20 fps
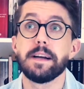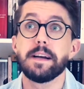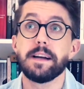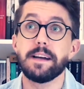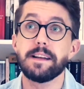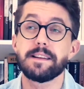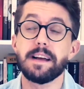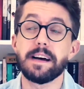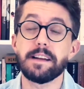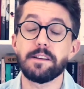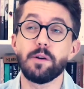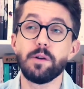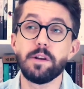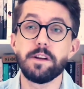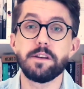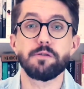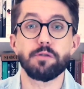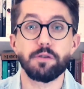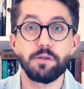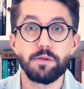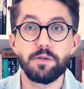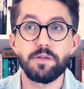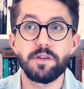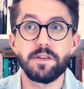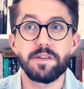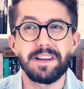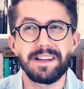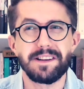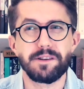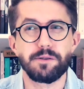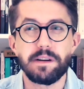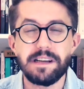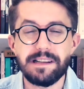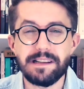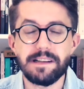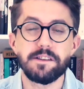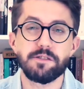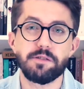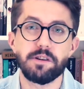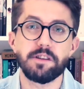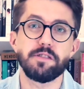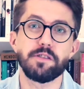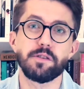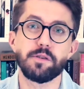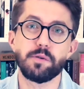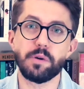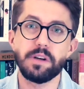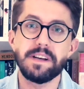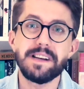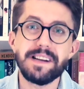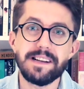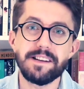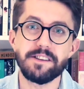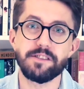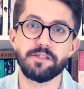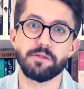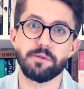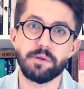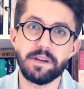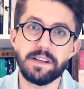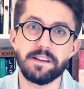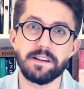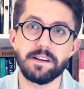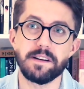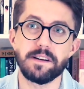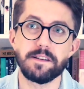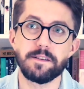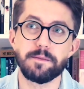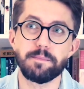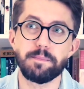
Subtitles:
It not only introduces that great literature to English readers,